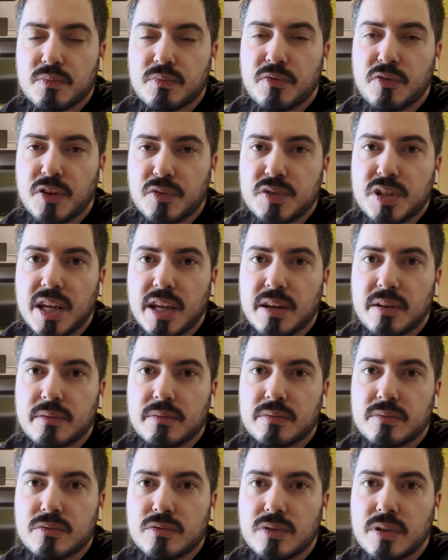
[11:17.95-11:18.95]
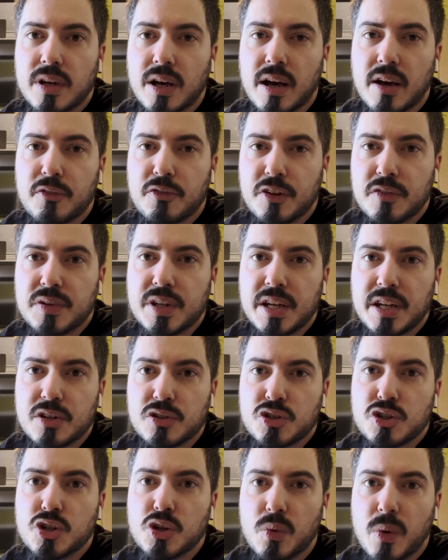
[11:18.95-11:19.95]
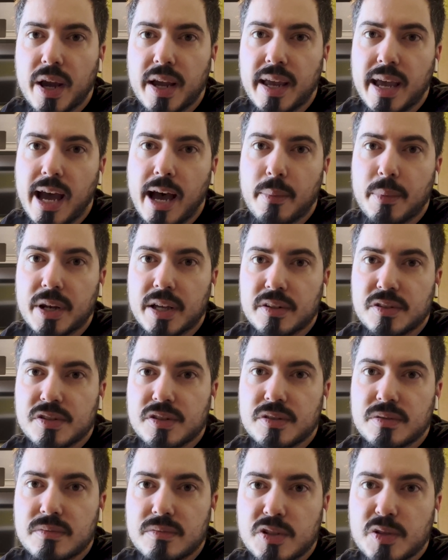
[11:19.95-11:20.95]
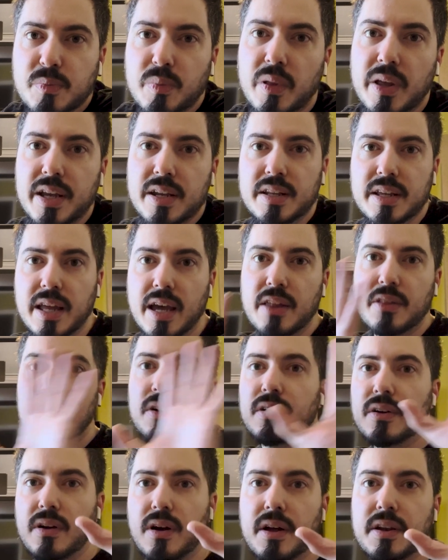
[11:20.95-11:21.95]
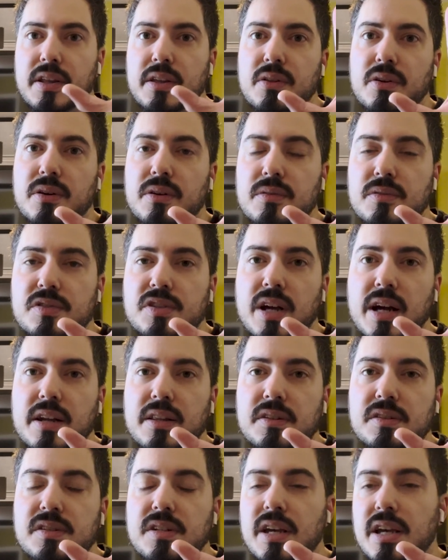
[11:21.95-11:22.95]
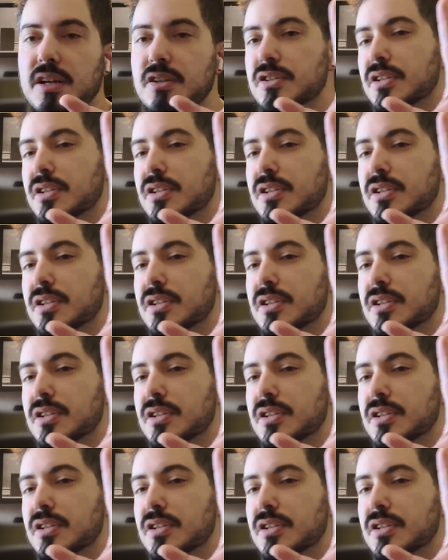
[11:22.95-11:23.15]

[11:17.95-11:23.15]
15-inch two-way cabinets splayed together on either side of the stage.